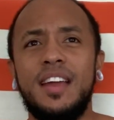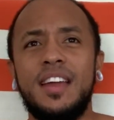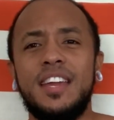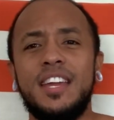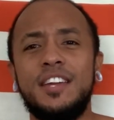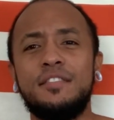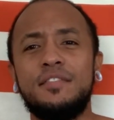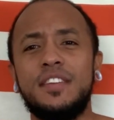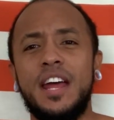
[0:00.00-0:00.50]

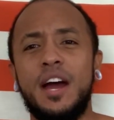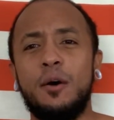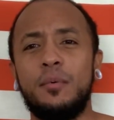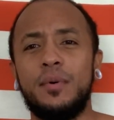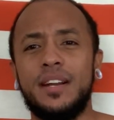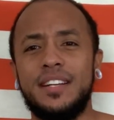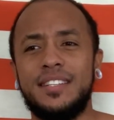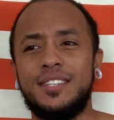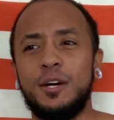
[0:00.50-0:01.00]
even now
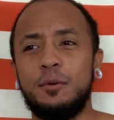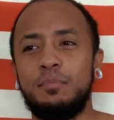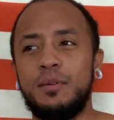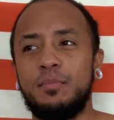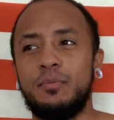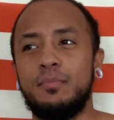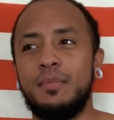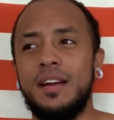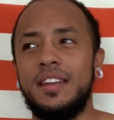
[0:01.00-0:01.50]
when I tell
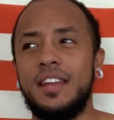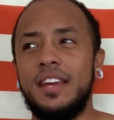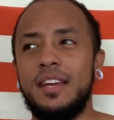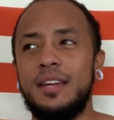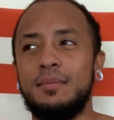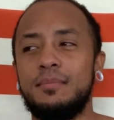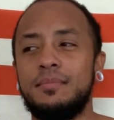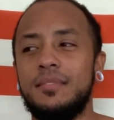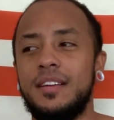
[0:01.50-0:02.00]
people my
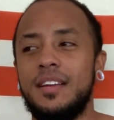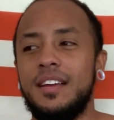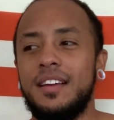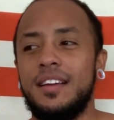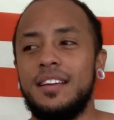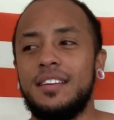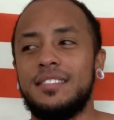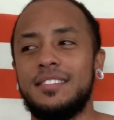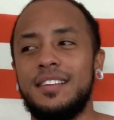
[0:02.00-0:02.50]
name,
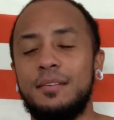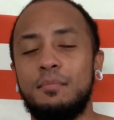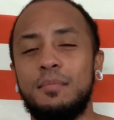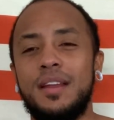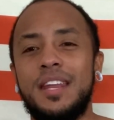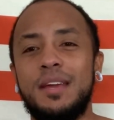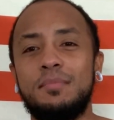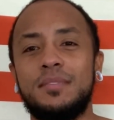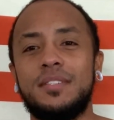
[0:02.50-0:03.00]
it's like
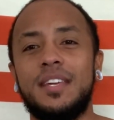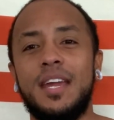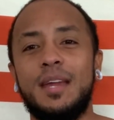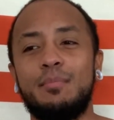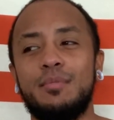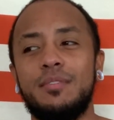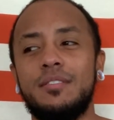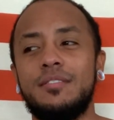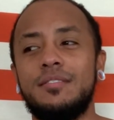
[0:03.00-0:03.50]
my name is
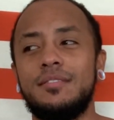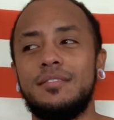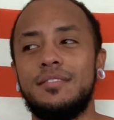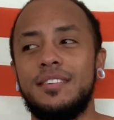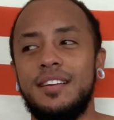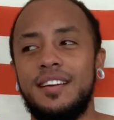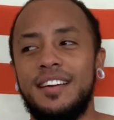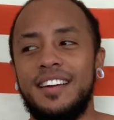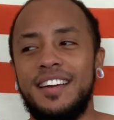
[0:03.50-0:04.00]
Gabriel,
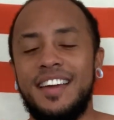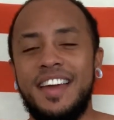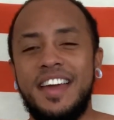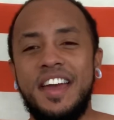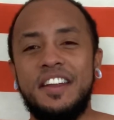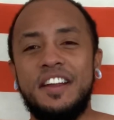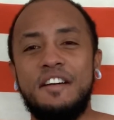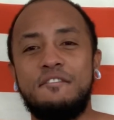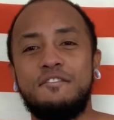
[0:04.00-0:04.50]

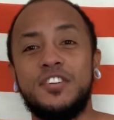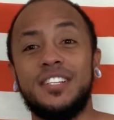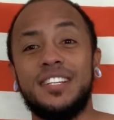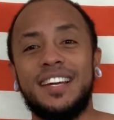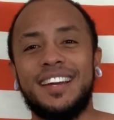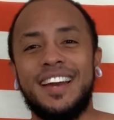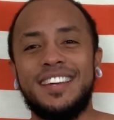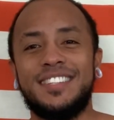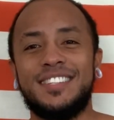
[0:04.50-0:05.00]
and I feel
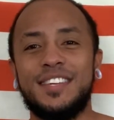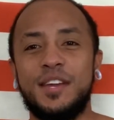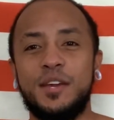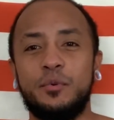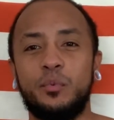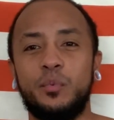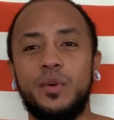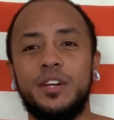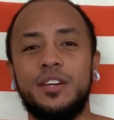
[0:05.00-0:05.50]
like I say
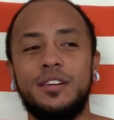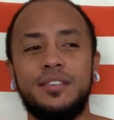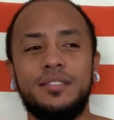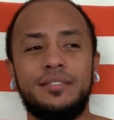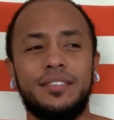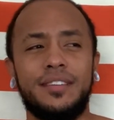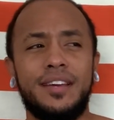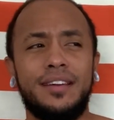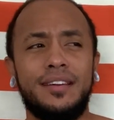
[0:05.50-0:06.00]
it
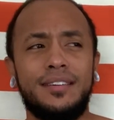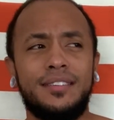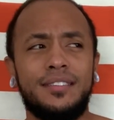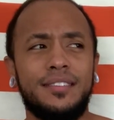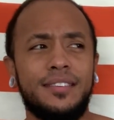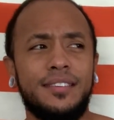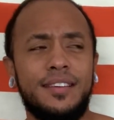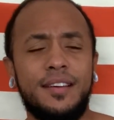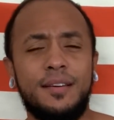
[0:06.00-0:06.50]
weird. Like
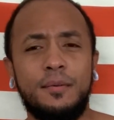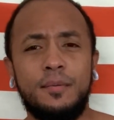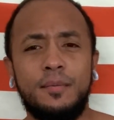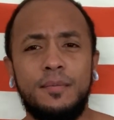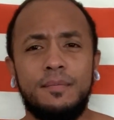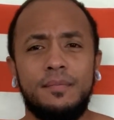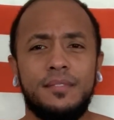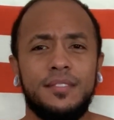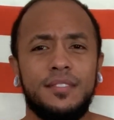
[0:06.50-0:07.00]

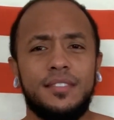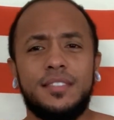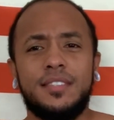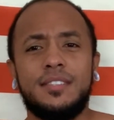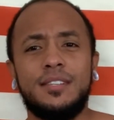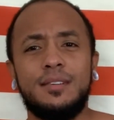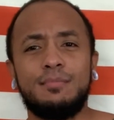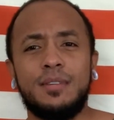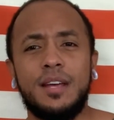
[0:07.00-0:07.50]

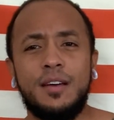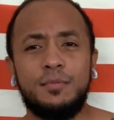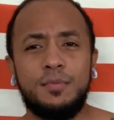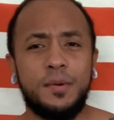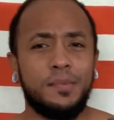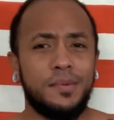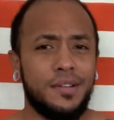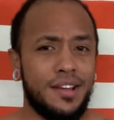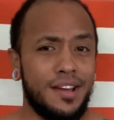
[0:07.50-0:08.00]
sometimes
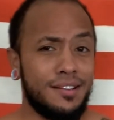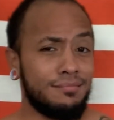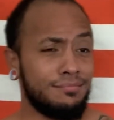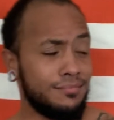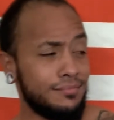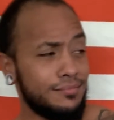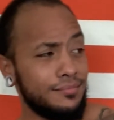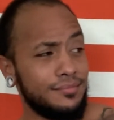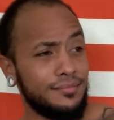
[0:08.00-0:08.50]
people are like,
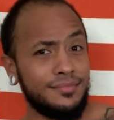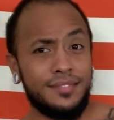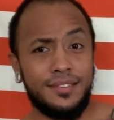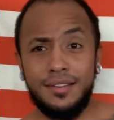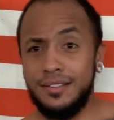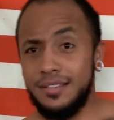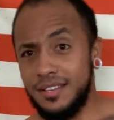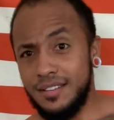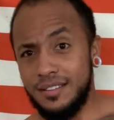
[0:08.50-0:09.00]
mm,
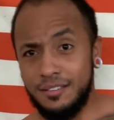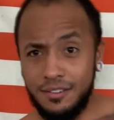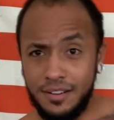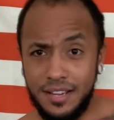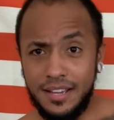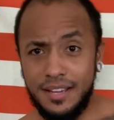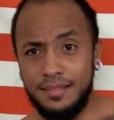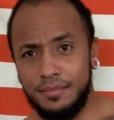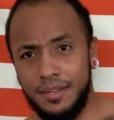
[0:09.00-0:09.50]
is it your
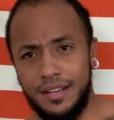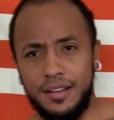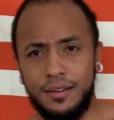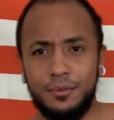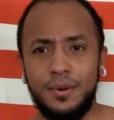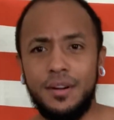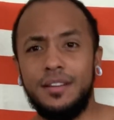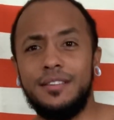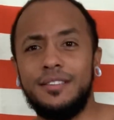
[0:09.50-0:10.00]
name? Like,
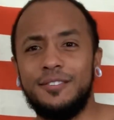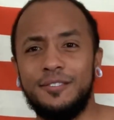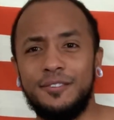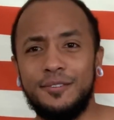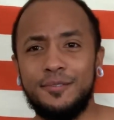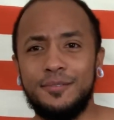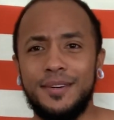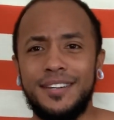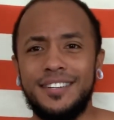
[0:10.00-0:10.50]
why are you
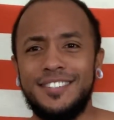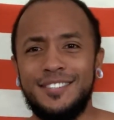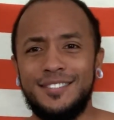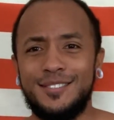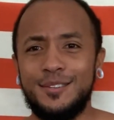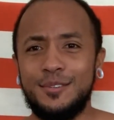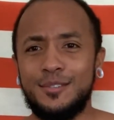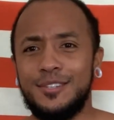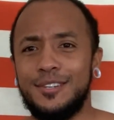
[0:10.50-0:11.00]
why are you
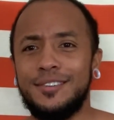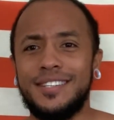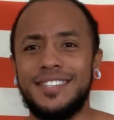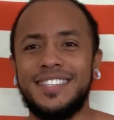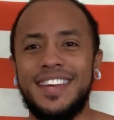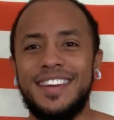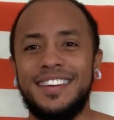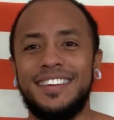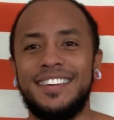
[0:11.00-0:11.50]
so slow to
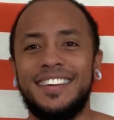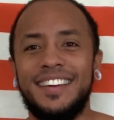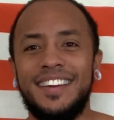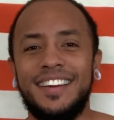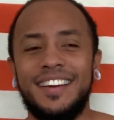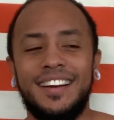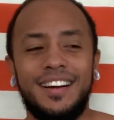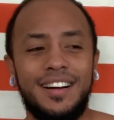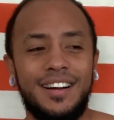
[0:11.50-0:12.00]
say it?
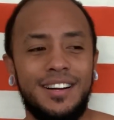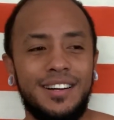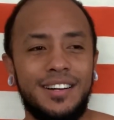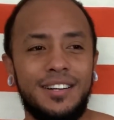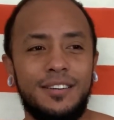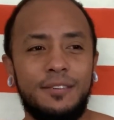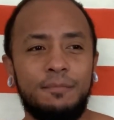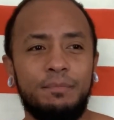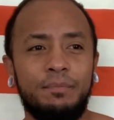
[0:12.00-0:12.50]

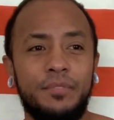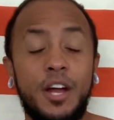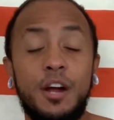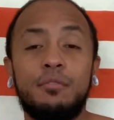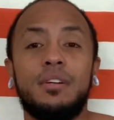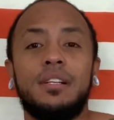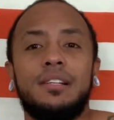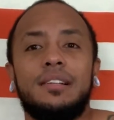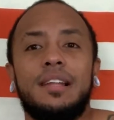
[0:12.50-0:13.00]
Uh,
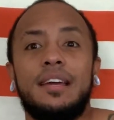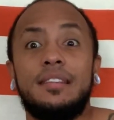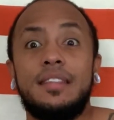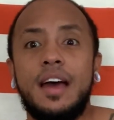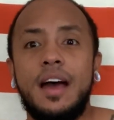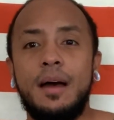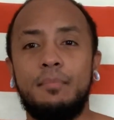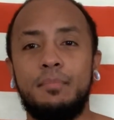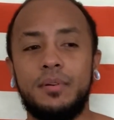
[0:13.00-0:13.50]
not really like
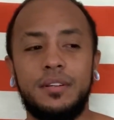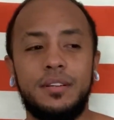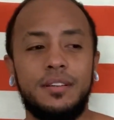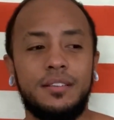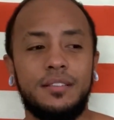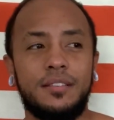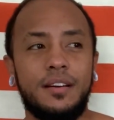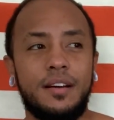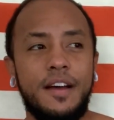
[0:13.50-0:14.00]
that, but
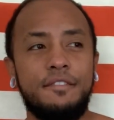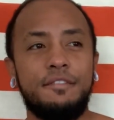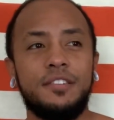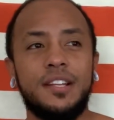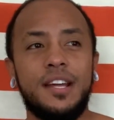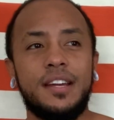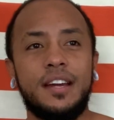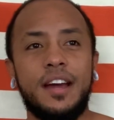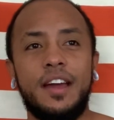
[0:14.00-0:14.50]
I feel
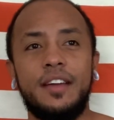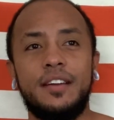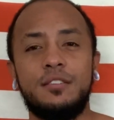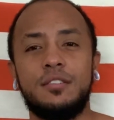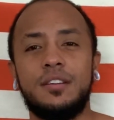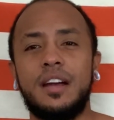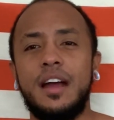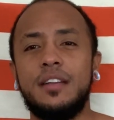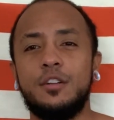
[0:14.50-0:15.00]
like I
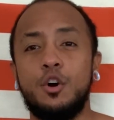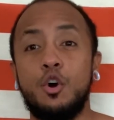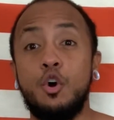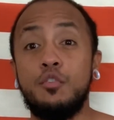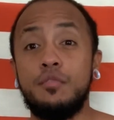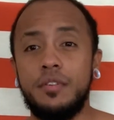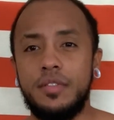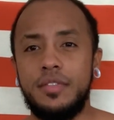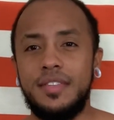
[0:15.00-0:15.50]
kind of
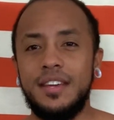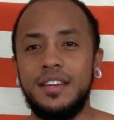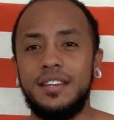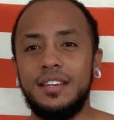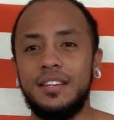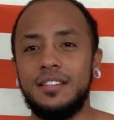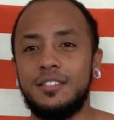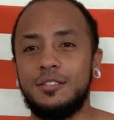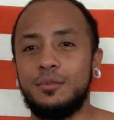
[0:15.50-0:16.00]
overthink
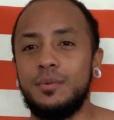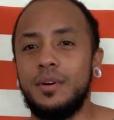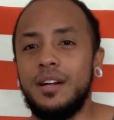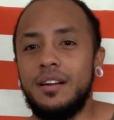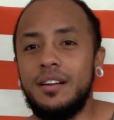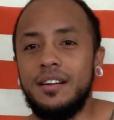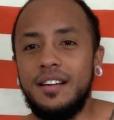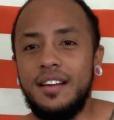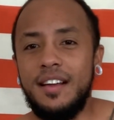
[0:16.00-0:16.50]
it to
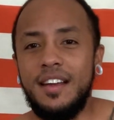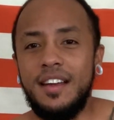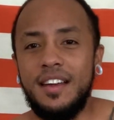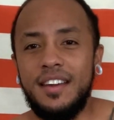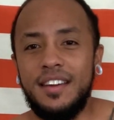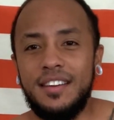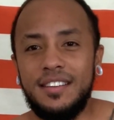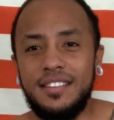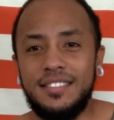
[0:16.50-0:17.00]
where
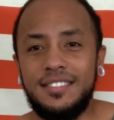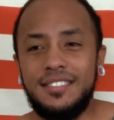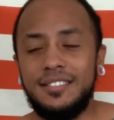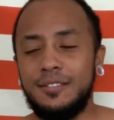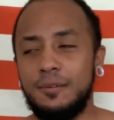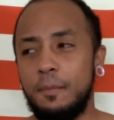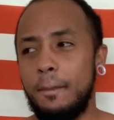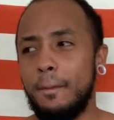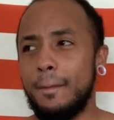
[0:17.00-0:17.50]

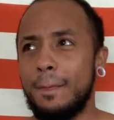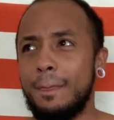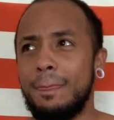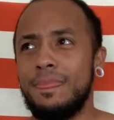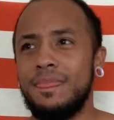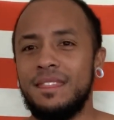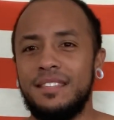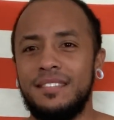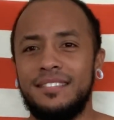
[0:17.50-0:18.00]
it's
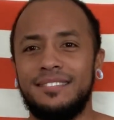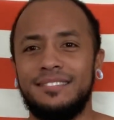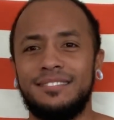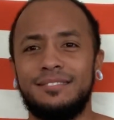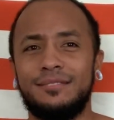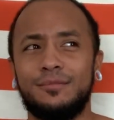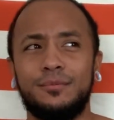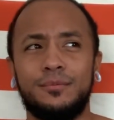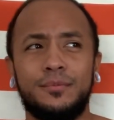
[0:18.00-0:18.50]

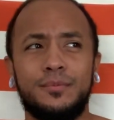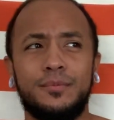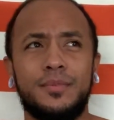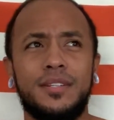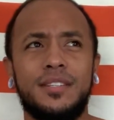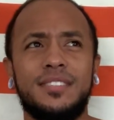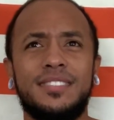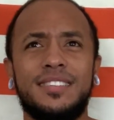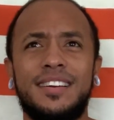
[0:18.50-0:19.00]

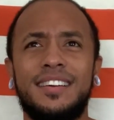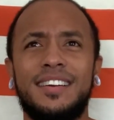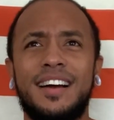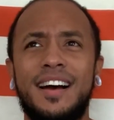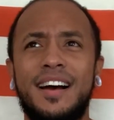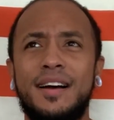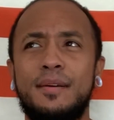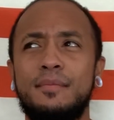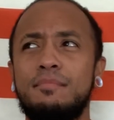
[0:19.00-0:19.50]
where it's like
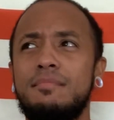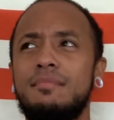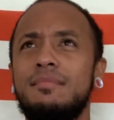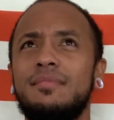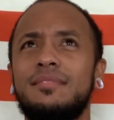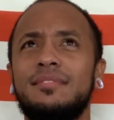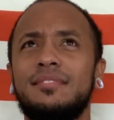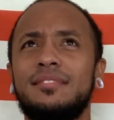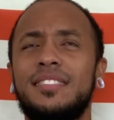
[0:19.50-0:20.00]
I'm
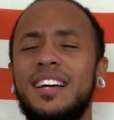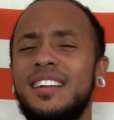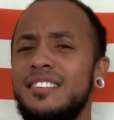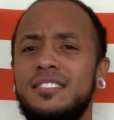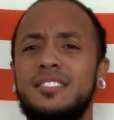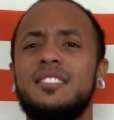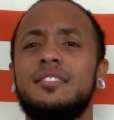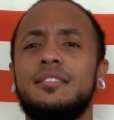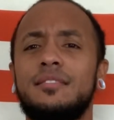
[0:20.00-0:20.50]
I
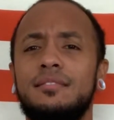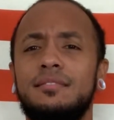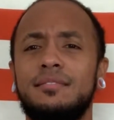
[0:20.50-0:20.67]
don't know.